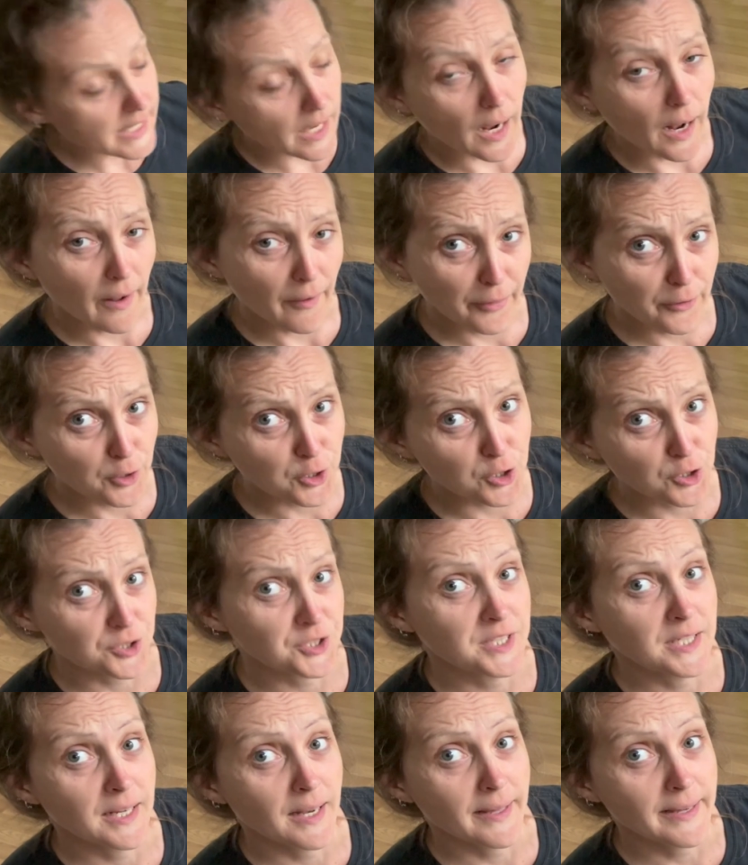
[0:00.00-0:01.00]
are the cutting
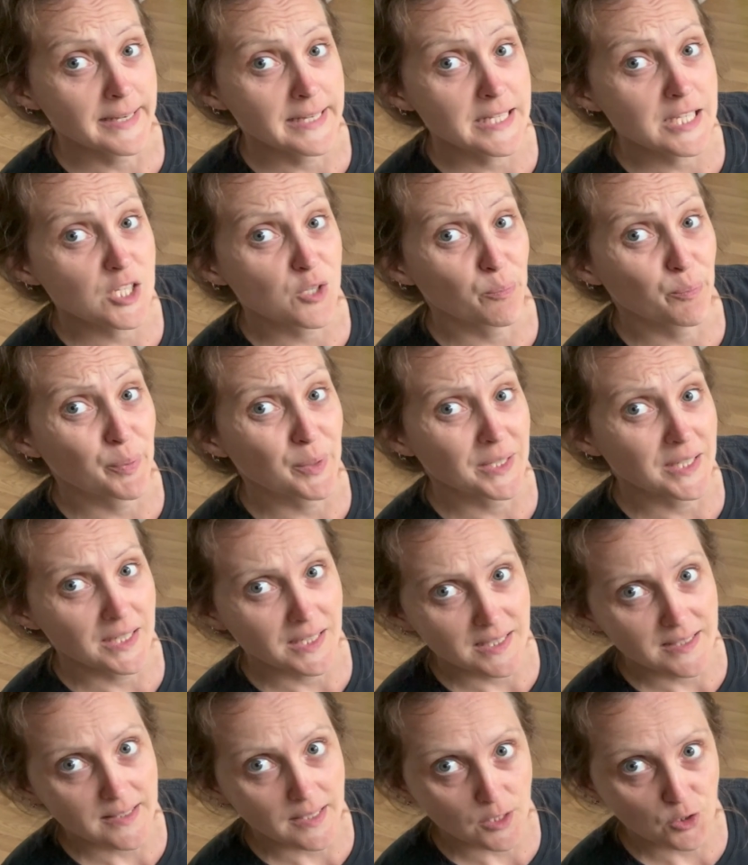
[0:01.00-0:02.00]
lines, but it
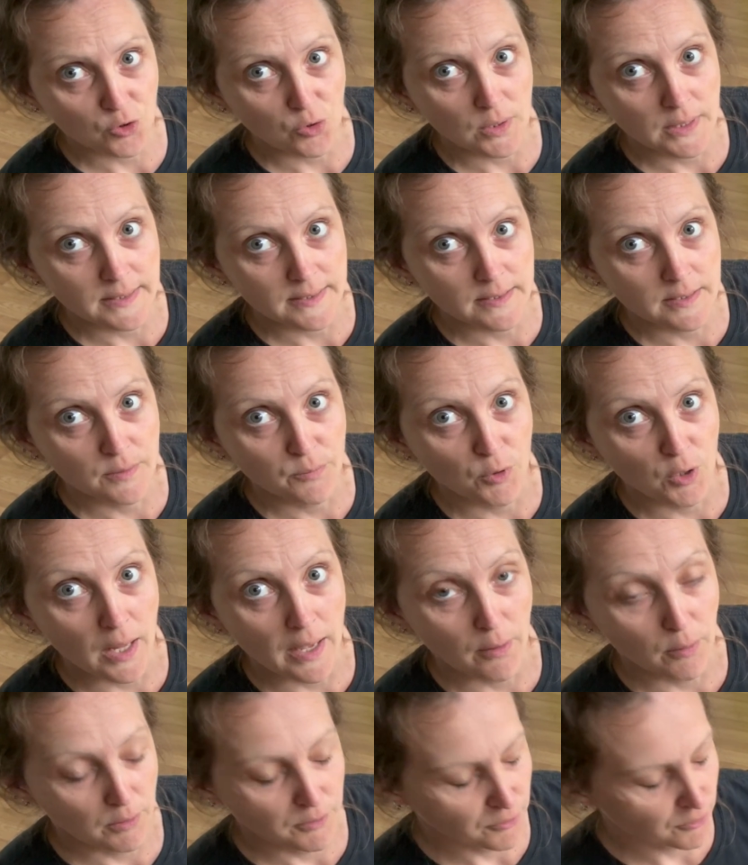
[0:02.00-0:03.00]
is actually seam
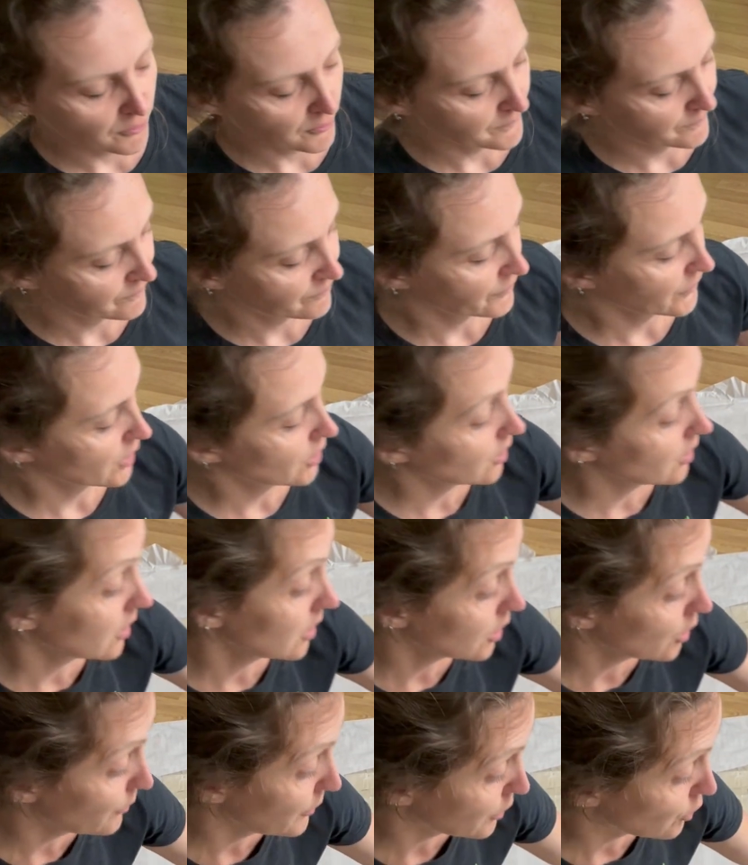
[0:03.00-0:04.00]
allowance. A
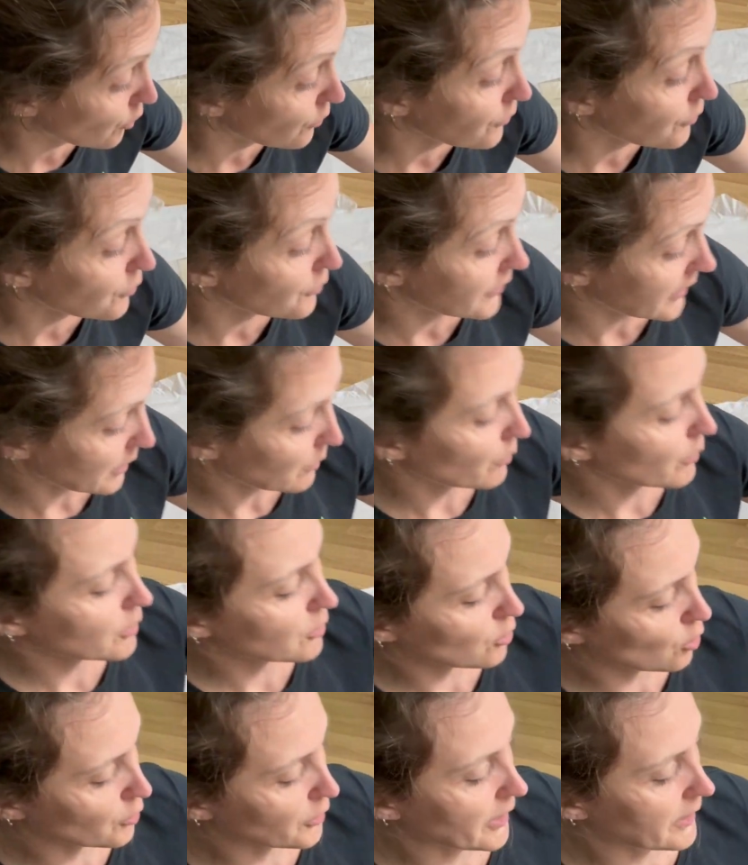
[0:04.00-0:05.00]
little bit confusing, but
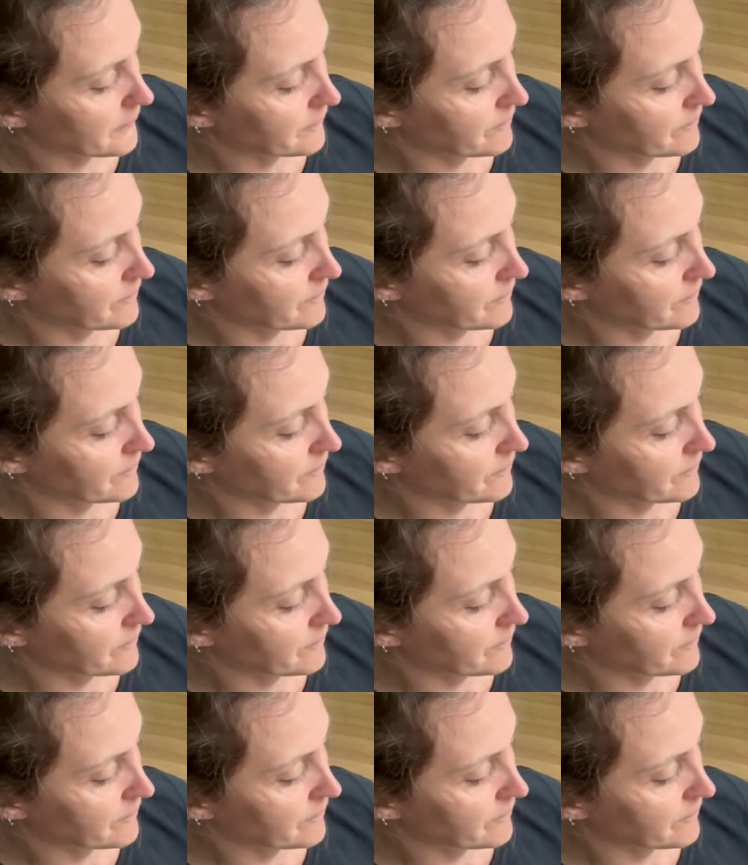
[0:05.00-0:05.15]
okay.